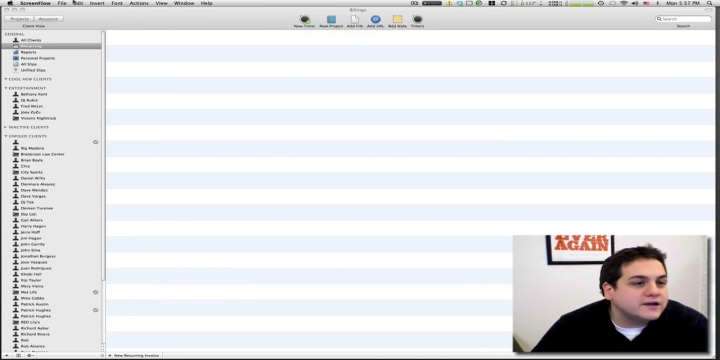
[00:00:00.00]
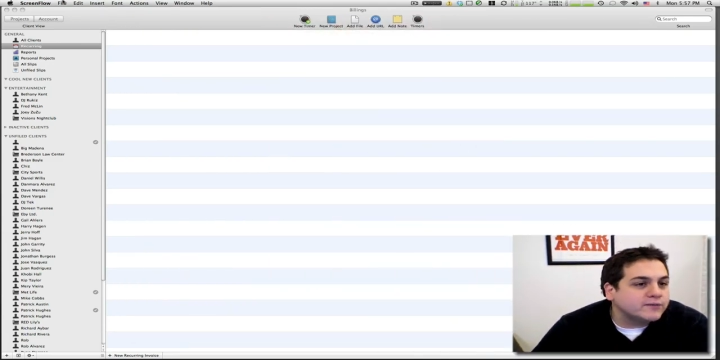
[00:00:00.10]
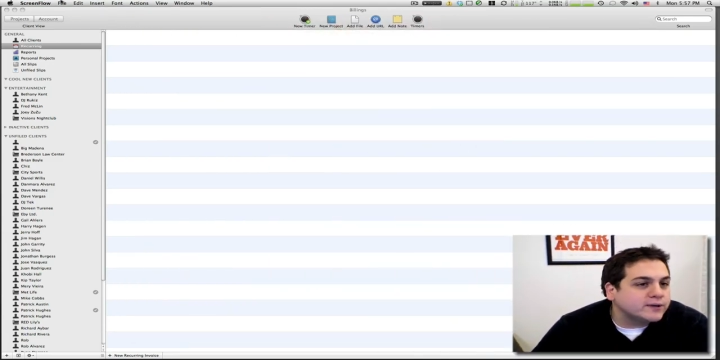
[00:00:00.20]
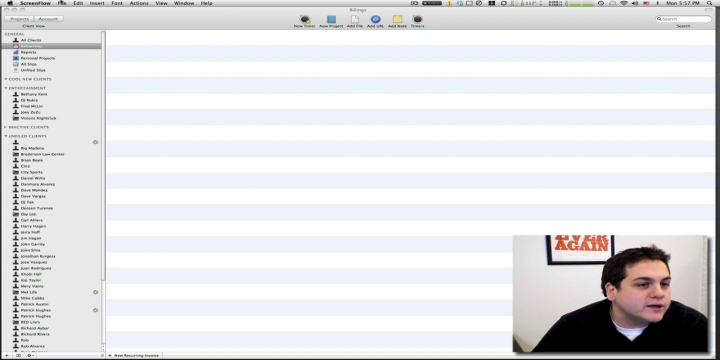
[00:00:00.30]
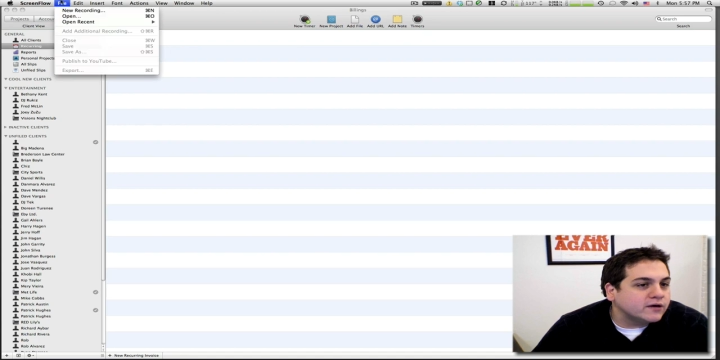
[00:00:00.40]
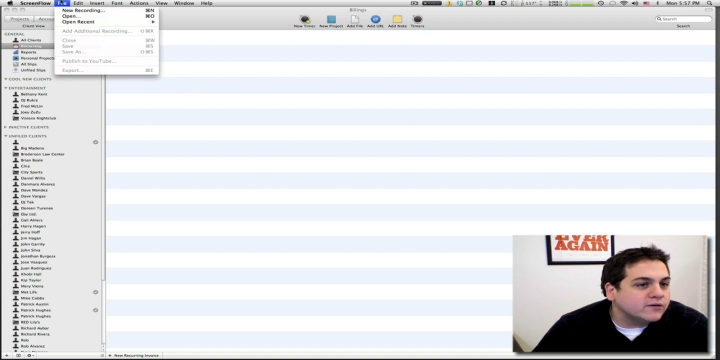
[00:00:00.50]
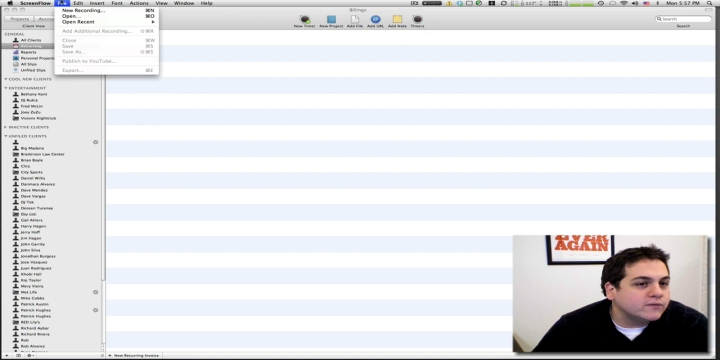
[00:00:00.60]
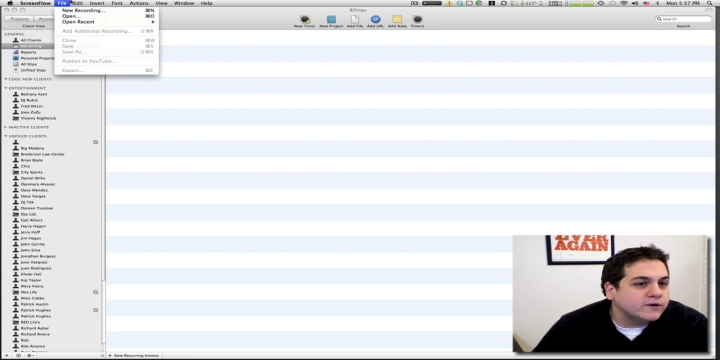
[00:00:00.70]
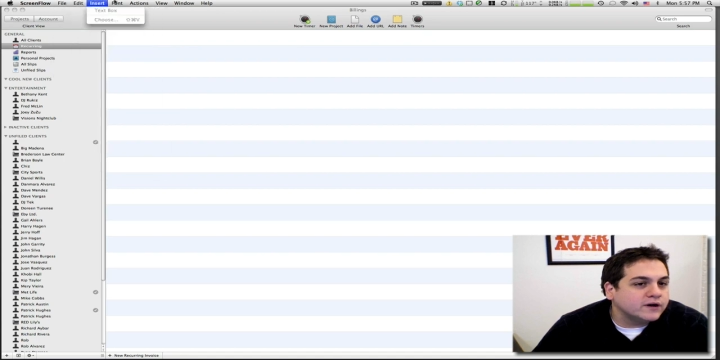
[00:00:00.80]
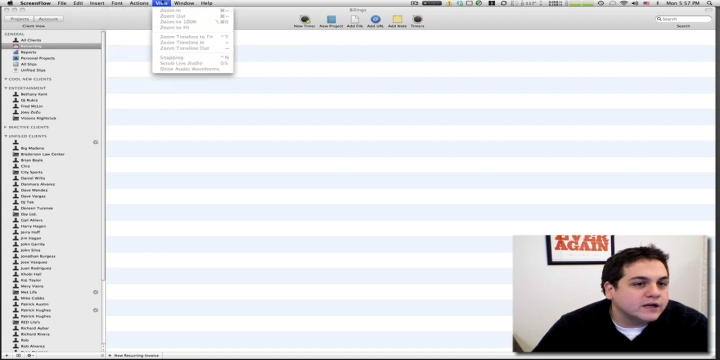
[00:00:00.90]
here we go.
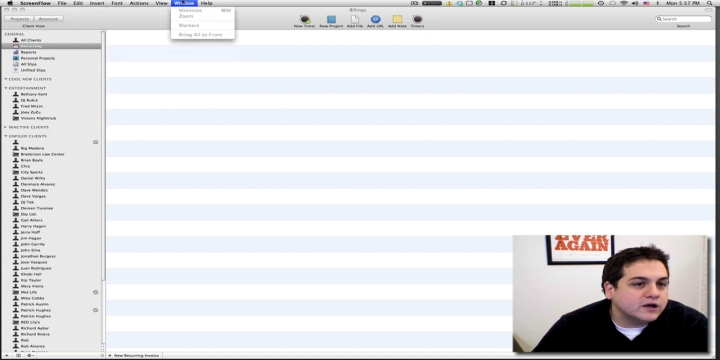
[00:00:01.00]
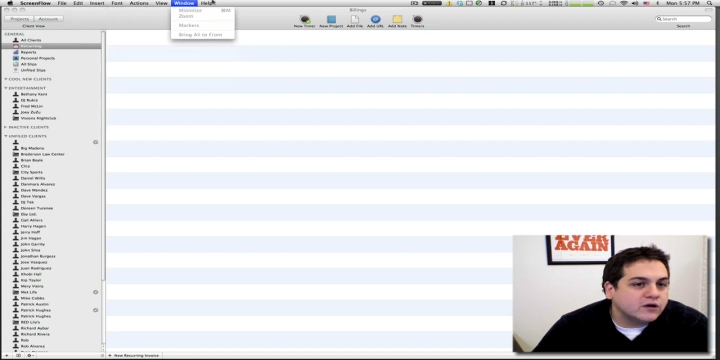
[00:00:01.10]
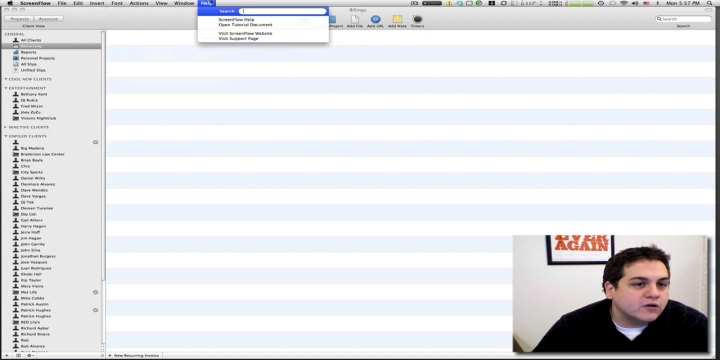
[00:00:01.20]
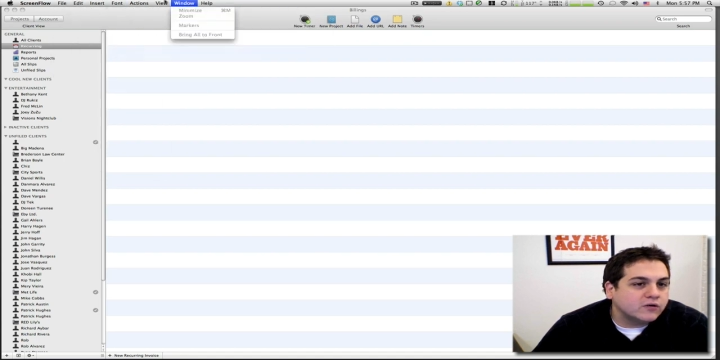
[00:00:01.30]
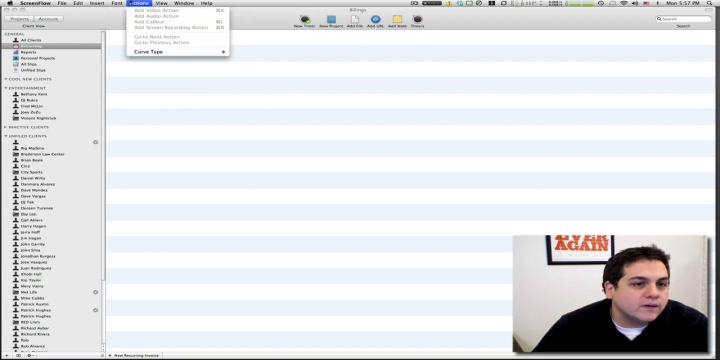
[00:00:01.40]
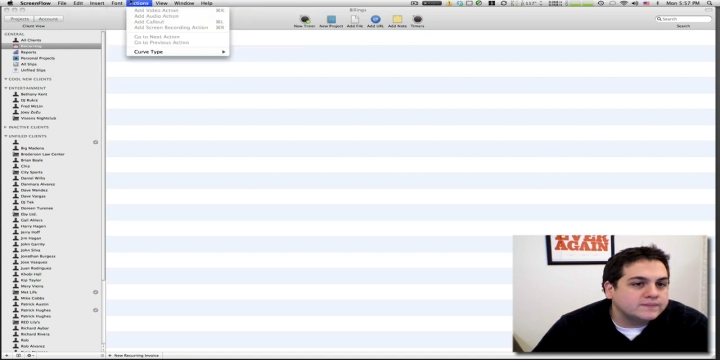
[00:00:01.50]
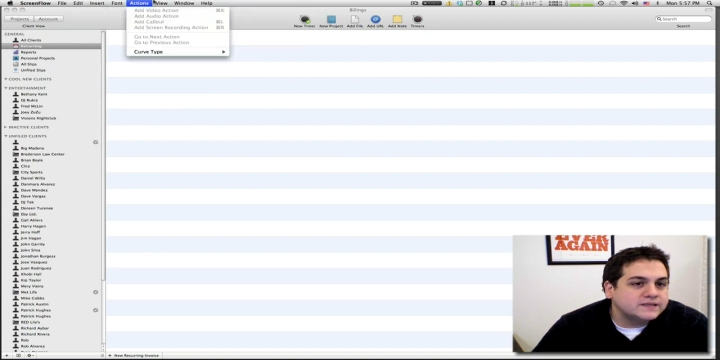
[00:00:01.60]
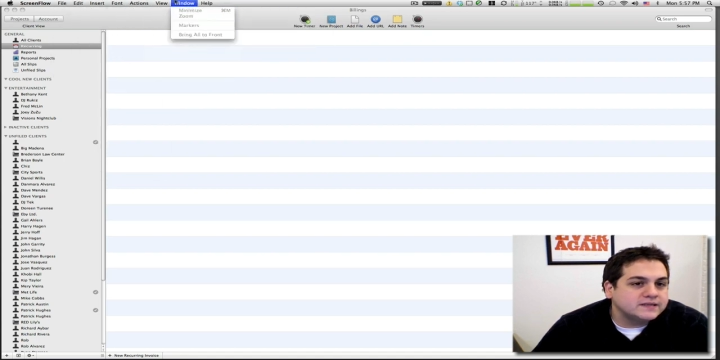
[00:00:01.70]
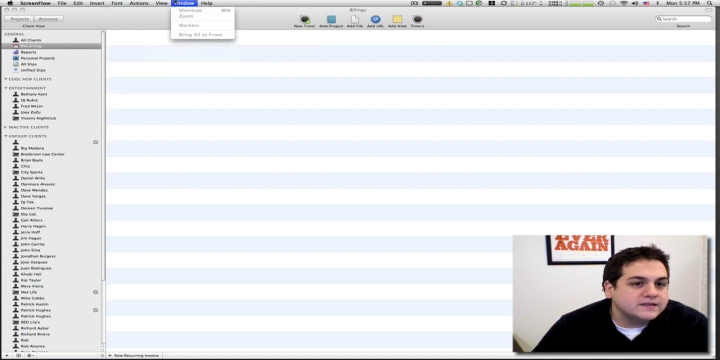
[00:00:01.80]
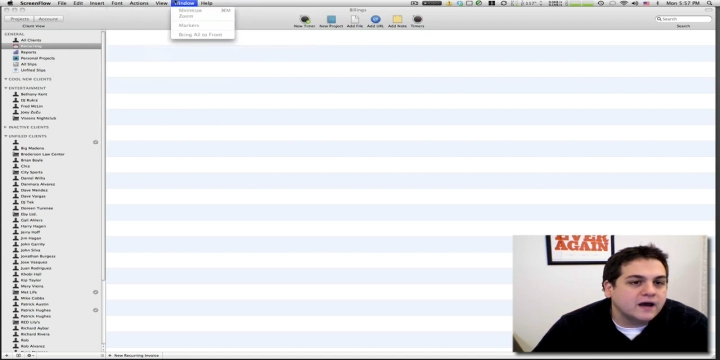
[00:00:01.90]
We're going to go up to
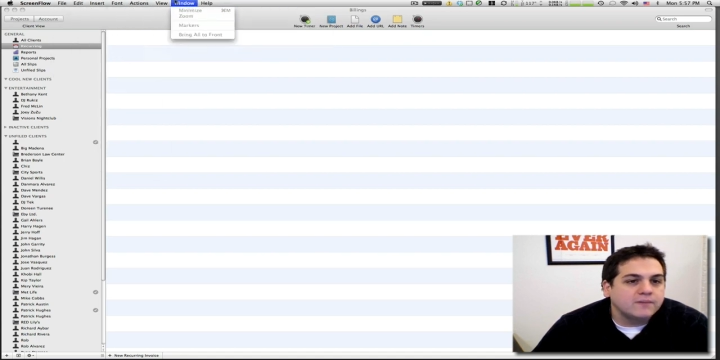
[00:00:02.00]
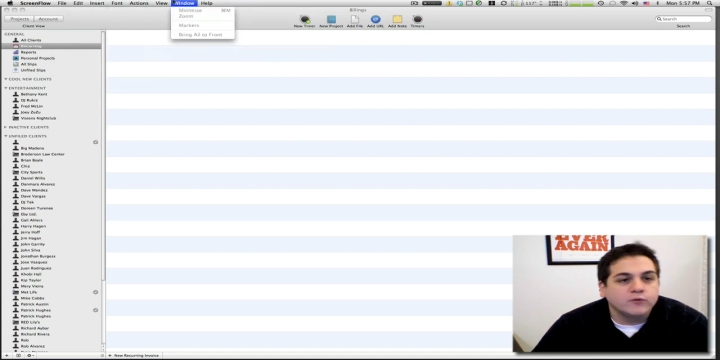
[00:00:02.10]
the top.